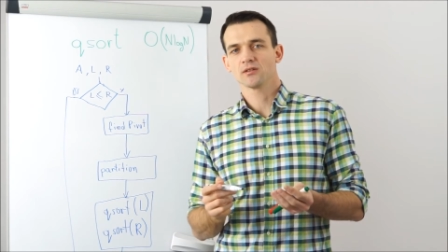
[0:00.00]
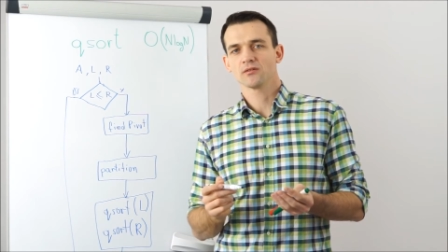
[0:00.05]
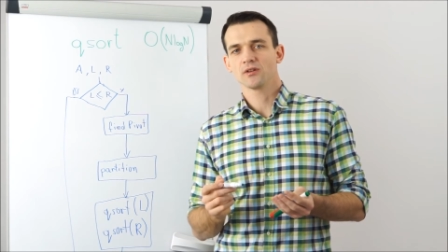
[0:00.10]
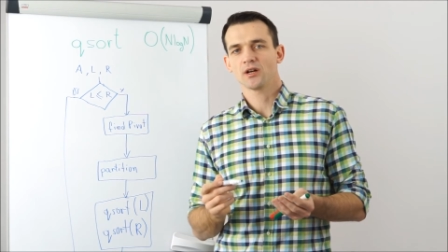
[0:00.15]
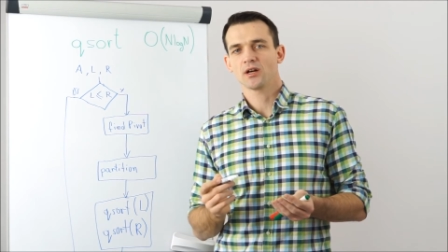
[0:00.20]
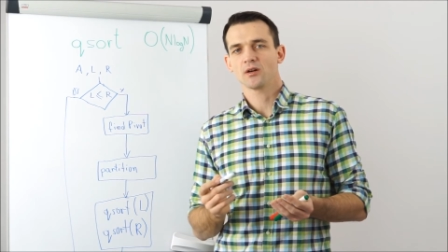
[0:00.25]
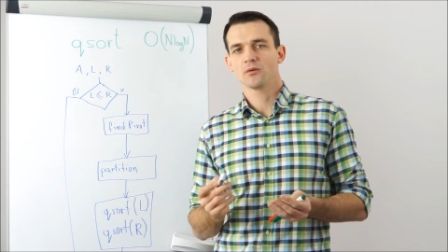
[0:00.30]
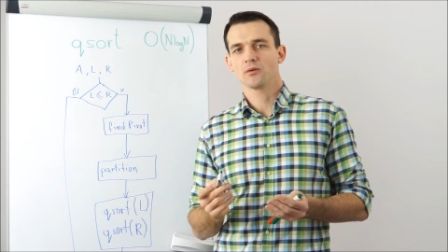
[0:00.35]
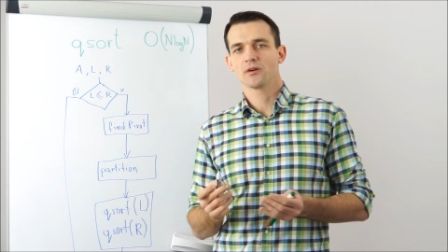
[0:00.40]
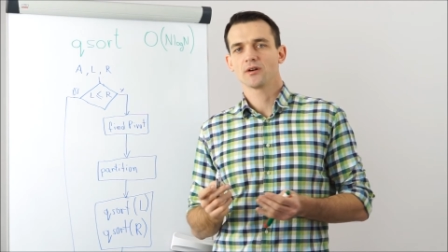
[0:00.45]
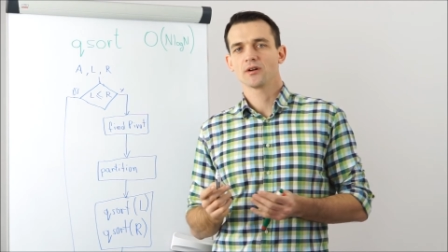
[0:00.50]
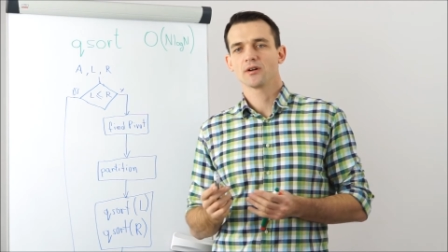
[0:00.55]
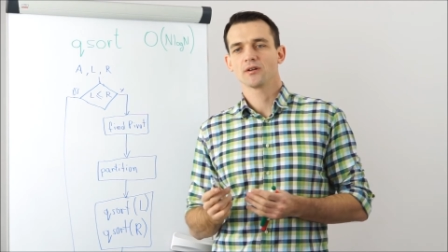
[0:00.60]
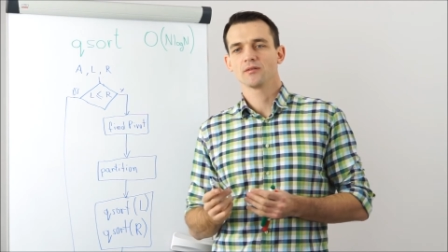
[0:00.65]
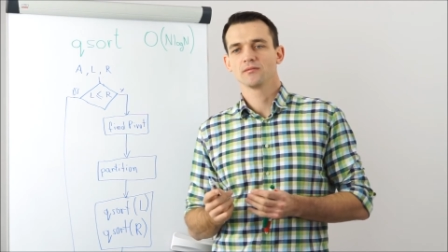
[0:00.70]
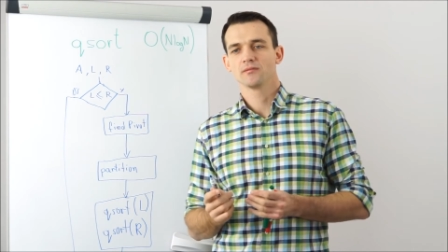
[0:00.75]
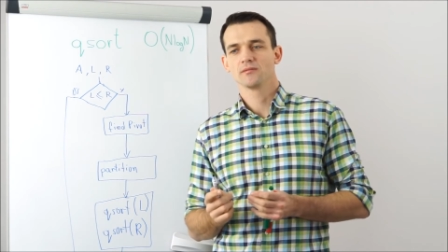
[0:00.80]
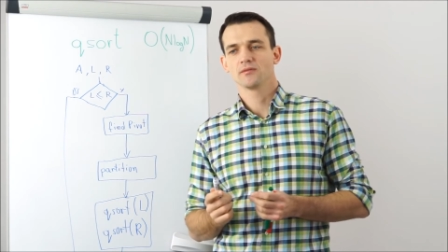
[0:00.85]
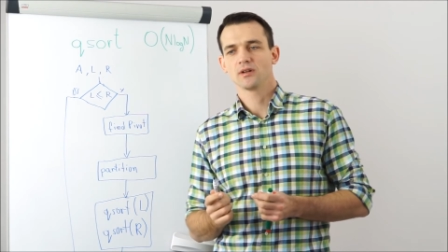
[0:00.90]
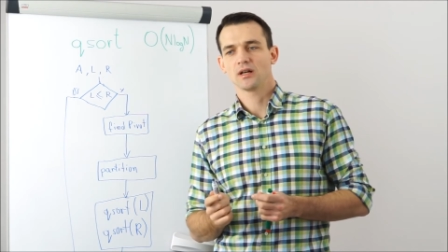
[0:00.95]
on
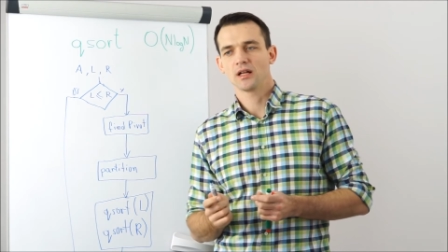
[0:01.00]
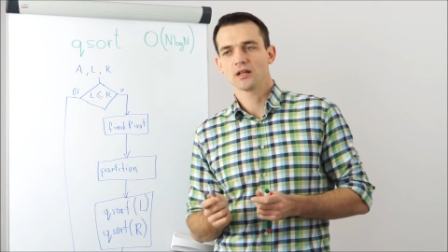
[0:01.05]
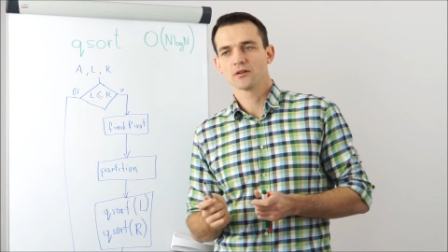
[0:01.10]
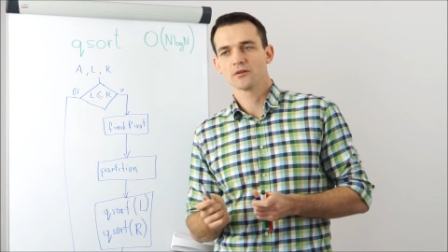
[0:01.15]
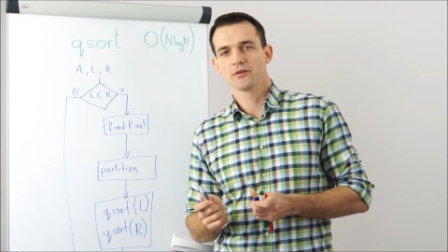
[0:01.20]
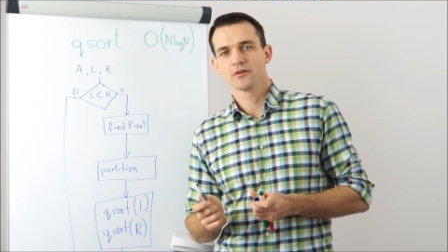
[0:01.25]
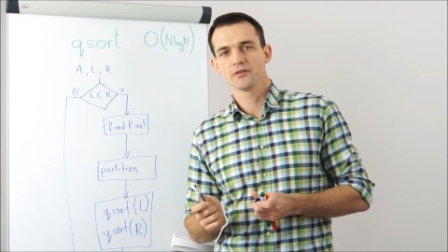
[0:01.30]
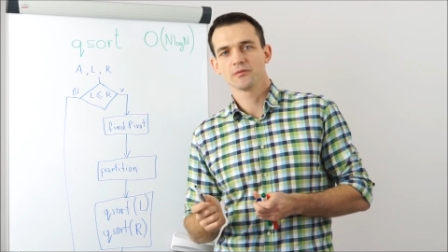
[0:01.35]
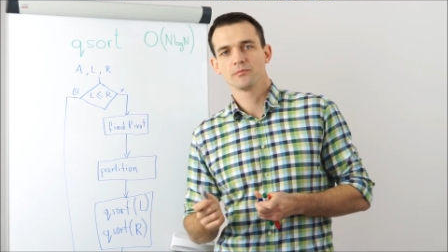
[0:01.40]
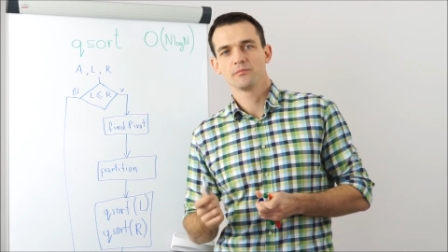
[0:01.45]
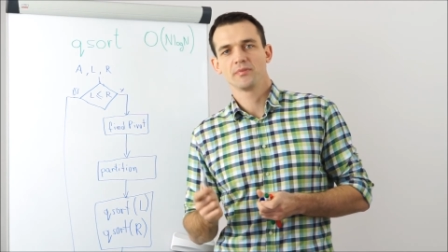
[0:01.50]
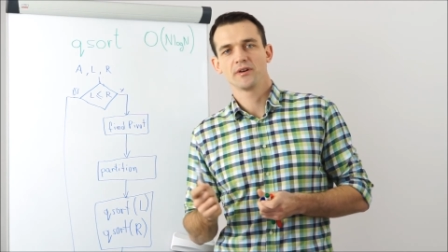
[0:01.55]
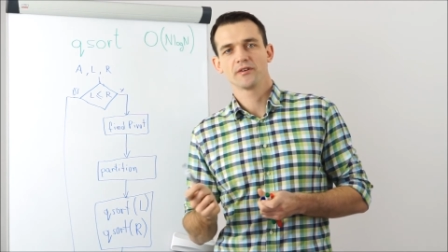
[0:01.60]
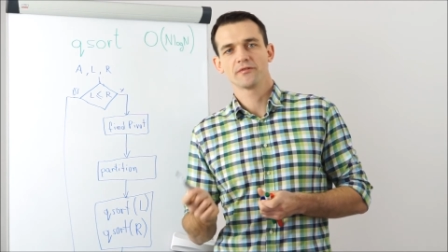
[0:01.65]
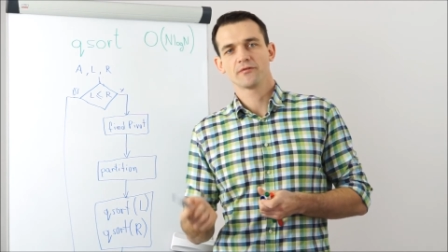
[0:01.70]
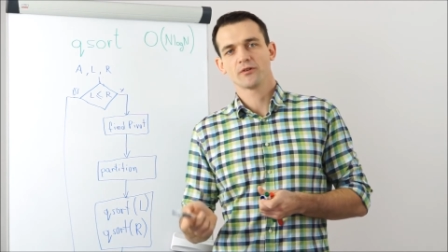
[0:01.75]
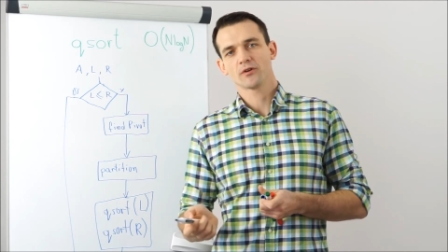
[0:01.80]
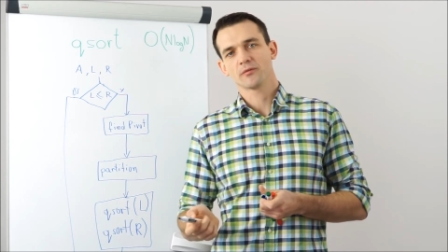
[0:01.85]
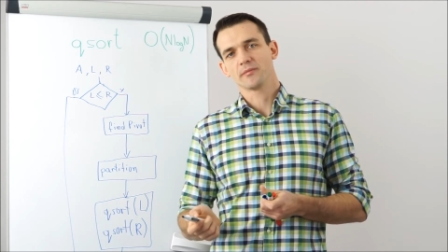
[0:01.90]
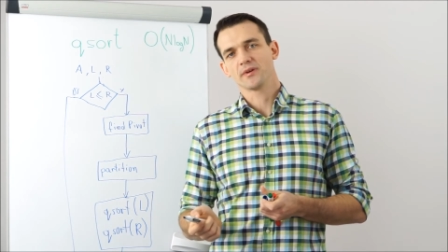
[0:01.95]
our algorithm
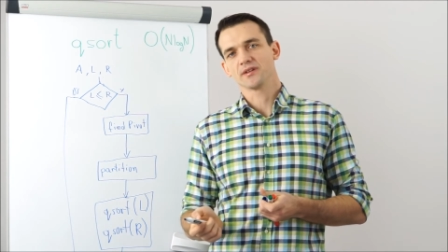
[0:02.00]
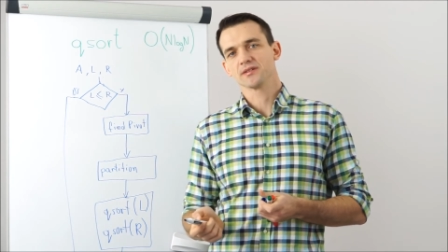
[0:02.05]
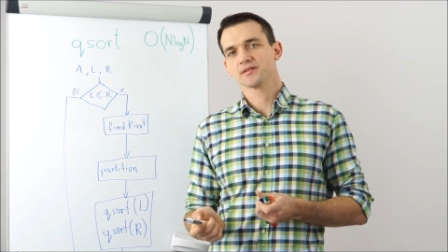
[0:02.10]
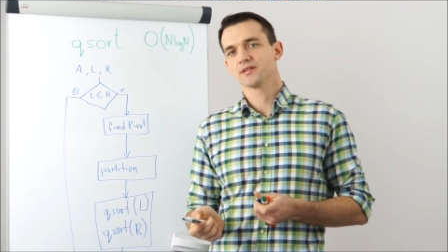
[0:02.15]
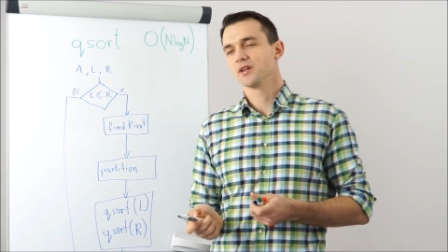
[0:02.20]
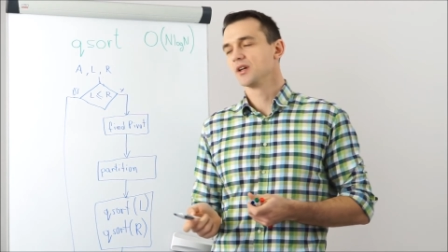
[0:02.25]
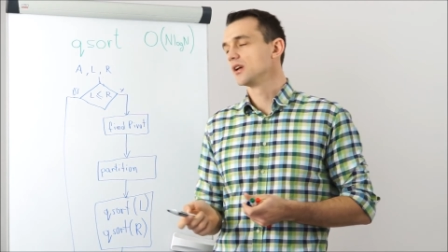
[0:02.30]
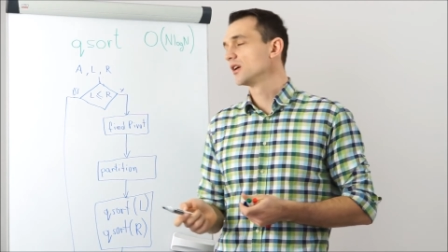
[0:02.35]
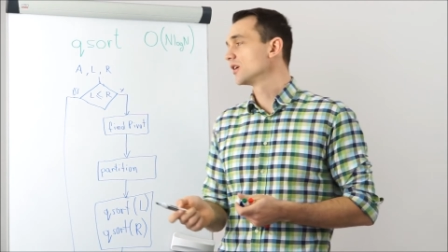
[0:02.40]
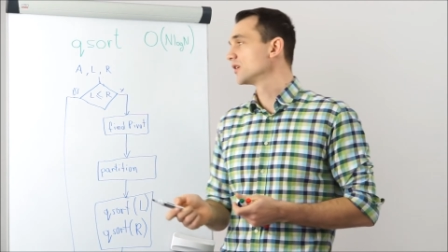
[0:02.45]
performance.